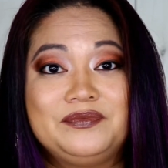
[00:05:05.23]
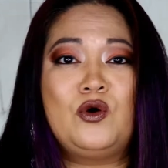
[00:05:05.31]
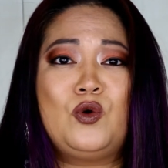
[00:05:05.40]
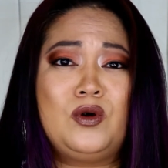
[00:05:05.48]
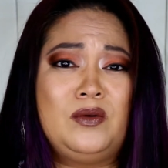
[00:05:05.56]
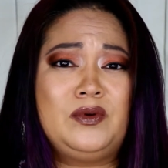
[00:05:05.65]

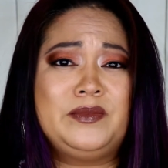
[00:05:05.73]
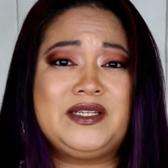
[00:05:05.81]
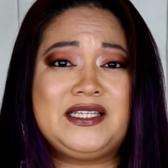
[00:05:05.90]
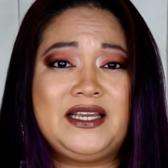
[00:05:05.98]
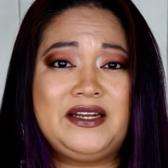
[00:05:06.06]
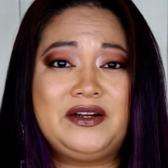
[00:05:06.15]
Horrible
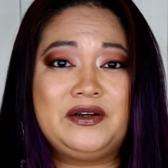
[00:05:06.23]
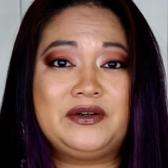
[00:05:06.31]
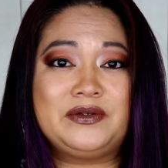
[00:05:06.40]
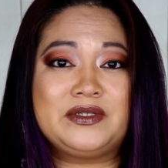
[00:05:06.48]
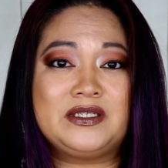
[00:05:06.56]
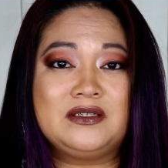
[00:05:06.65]

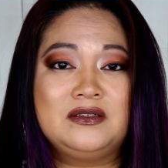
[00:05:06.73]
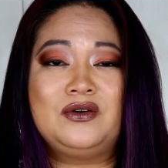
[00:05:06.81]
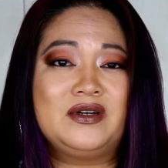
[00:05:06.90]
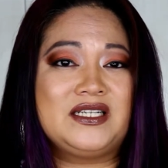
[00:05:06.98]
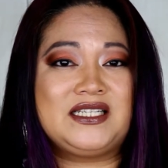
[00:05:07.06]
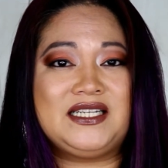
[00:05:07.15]
mosquitoes,
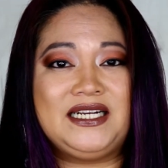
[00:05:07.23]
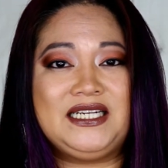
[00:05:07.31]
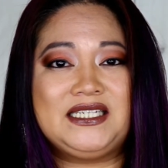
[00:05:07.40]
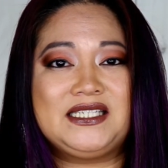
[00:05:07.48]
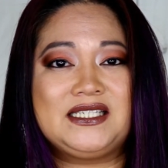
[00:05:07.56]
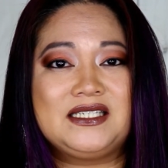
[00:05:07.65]
horrid
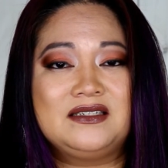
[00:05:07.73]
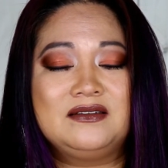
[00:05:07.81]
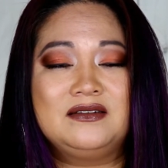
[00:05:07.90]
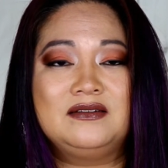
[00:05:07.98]
snakes,